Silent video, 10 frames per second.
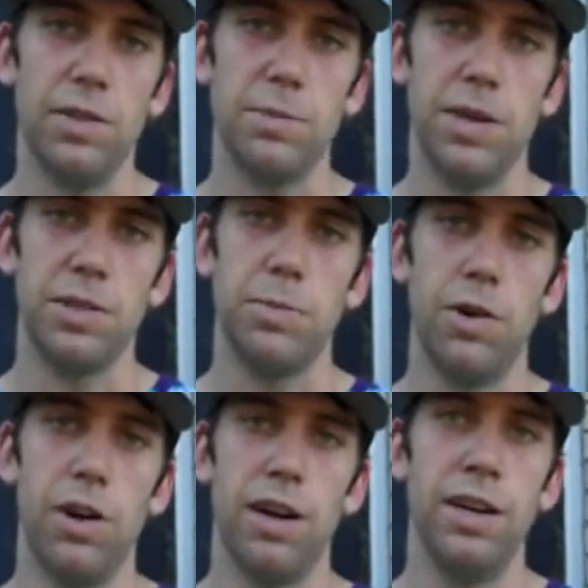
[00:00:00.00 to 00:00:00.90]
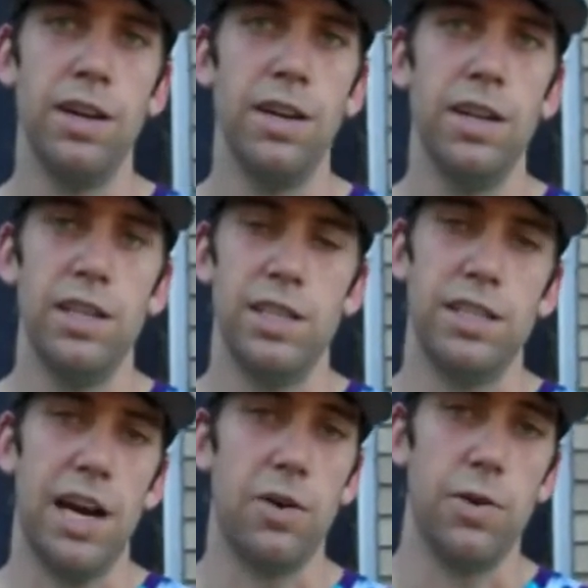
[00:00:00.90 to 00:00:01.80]
It was much more
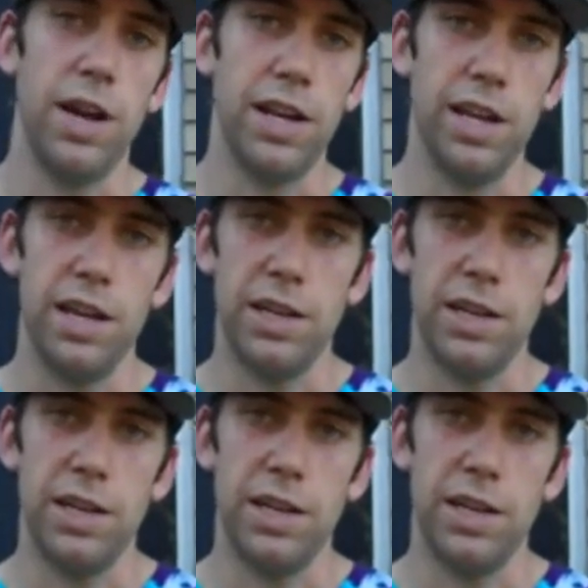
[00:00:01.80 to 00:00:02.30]
just out running,